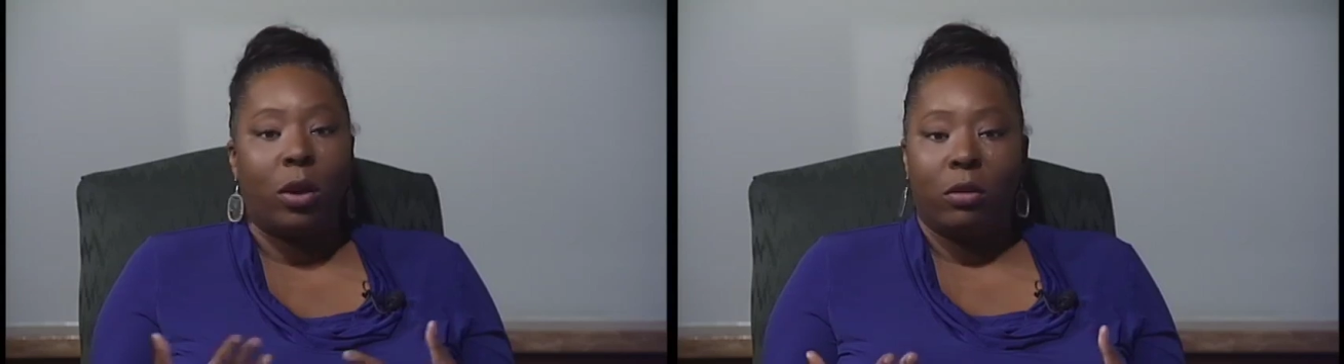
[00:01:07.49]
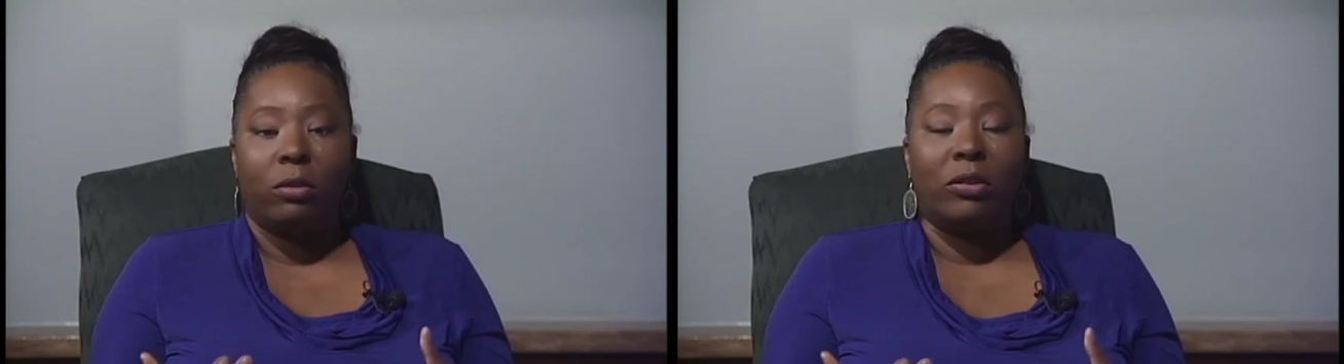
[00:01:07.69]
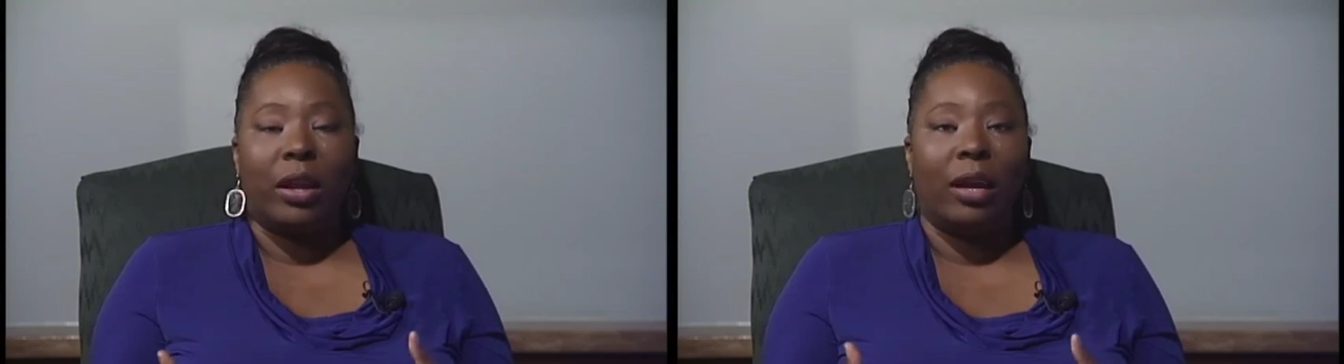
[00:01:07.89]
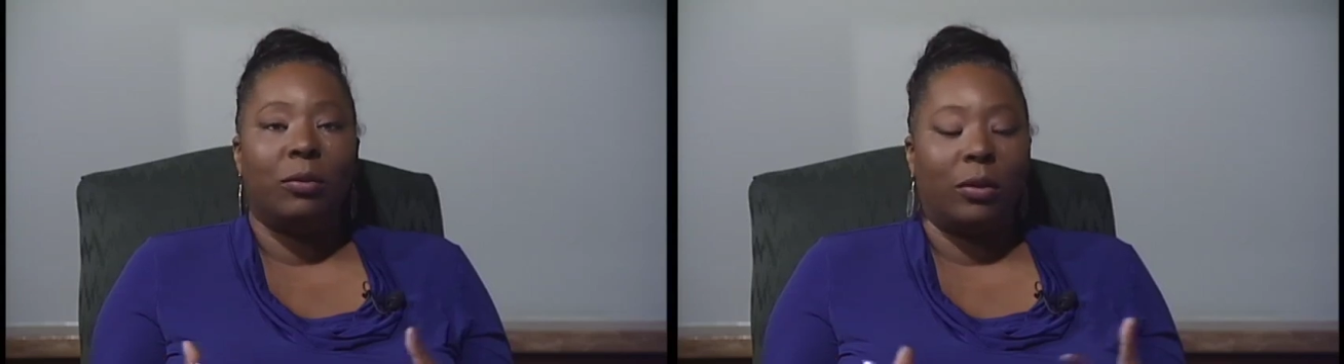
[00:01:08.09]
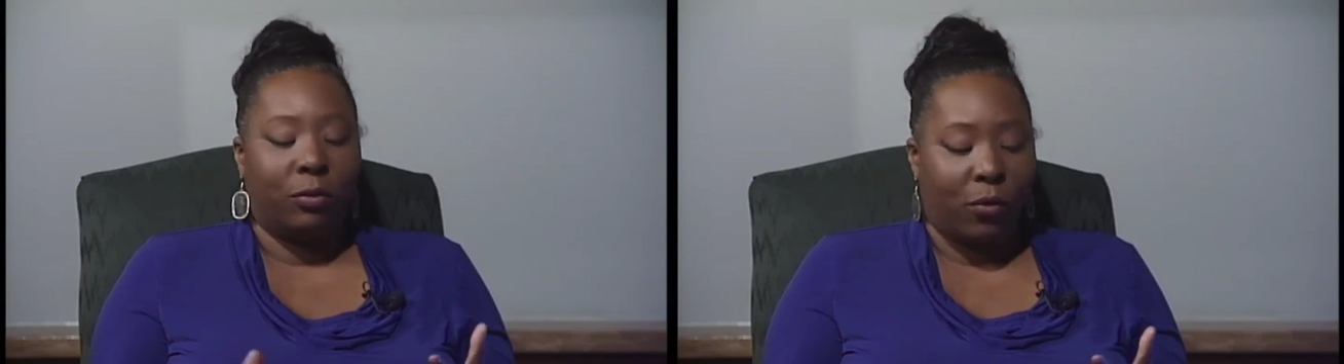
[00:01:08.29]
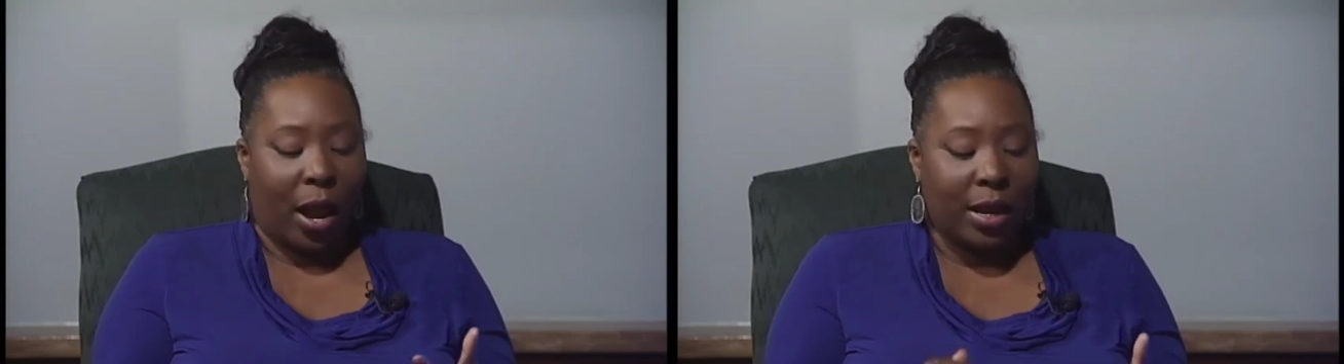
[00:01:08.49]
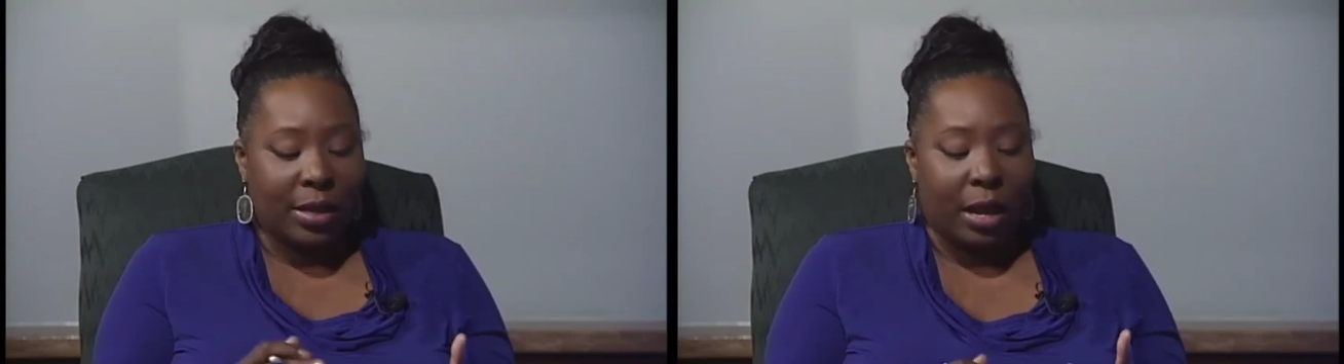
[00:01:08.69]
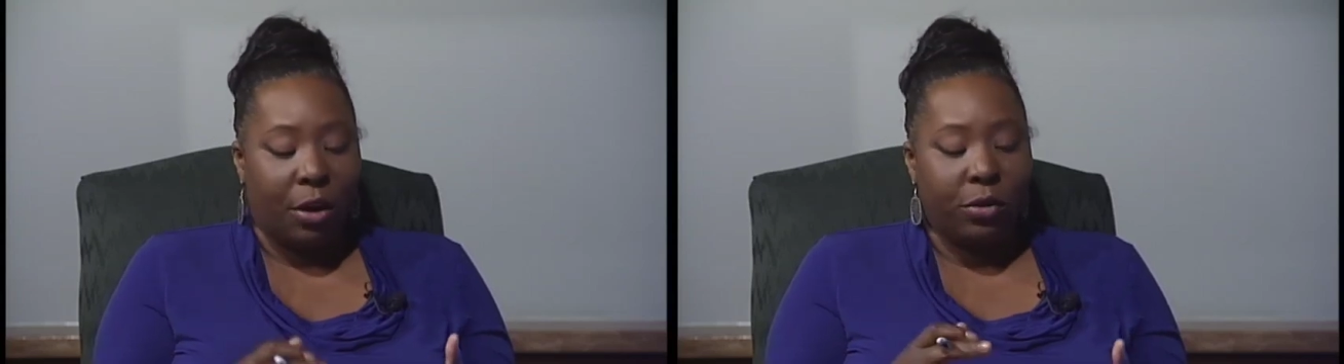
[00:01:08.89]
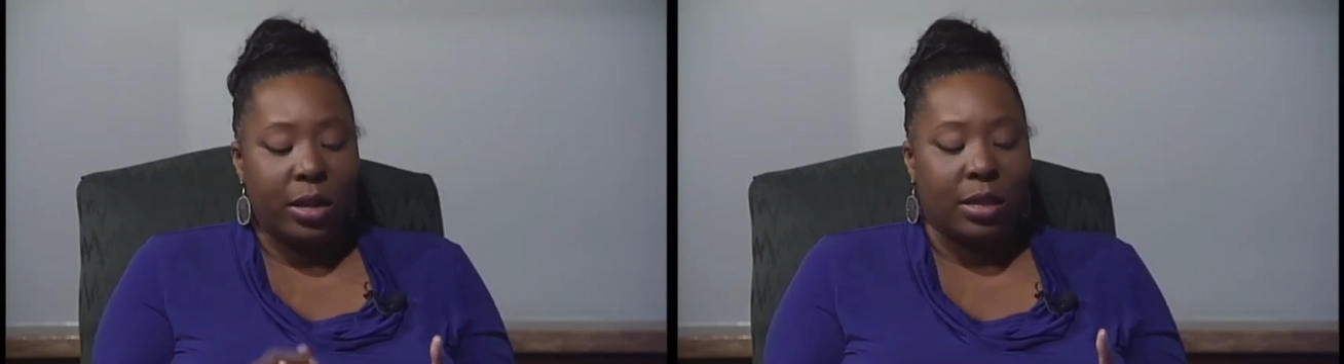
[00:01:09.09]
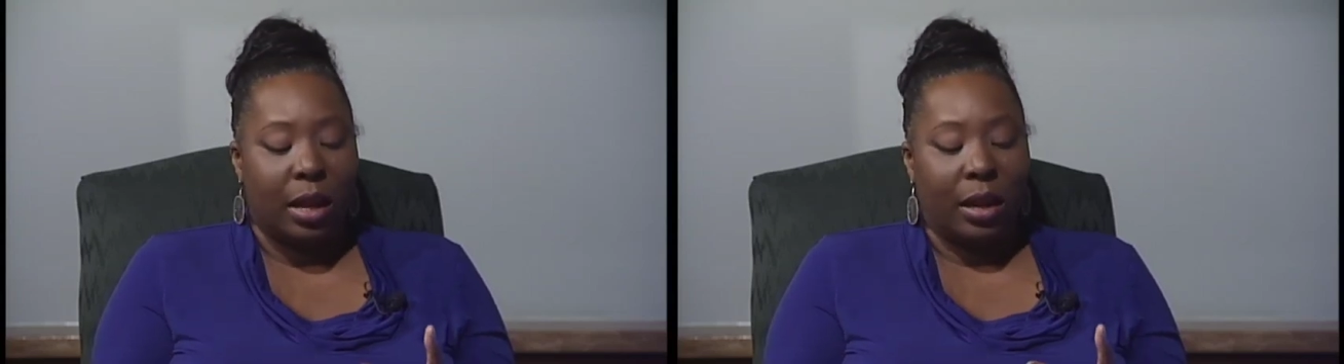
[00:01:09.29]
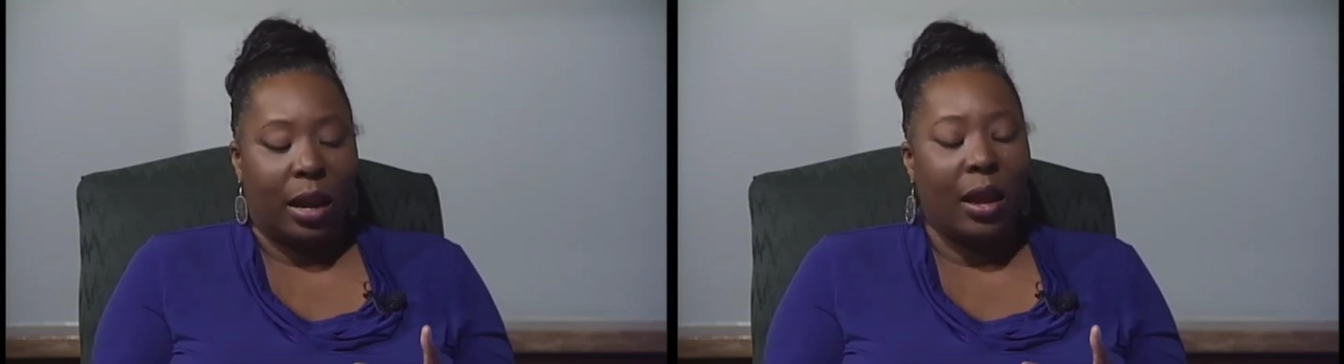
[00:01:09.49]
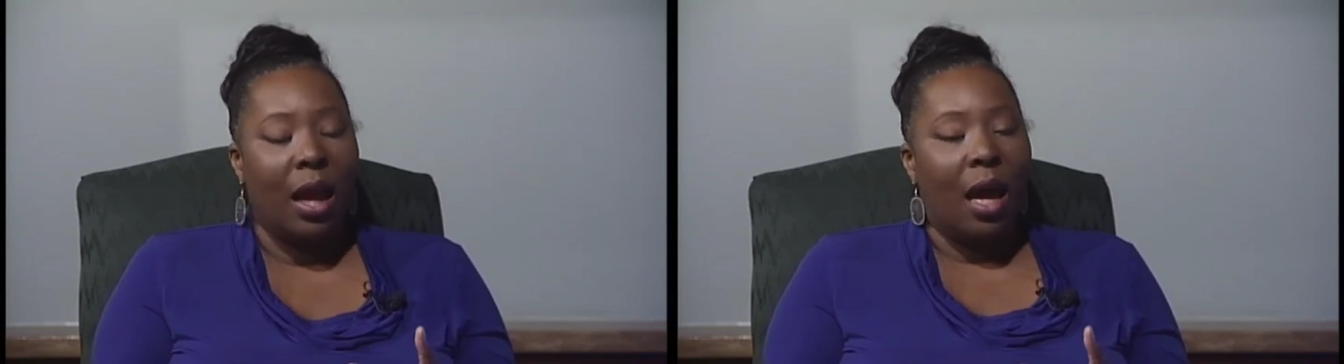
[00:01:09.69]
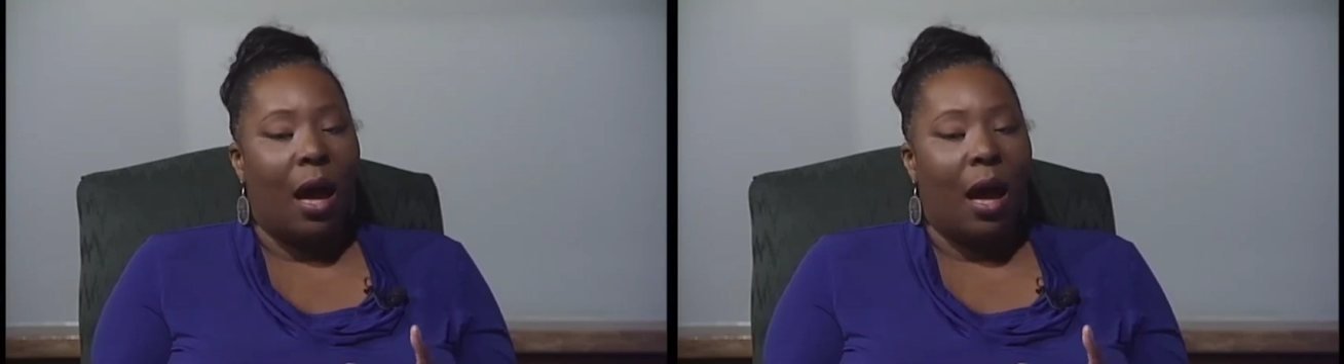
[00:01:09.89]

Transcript: one of those nights. It's Friday, Saturday, and Sunday.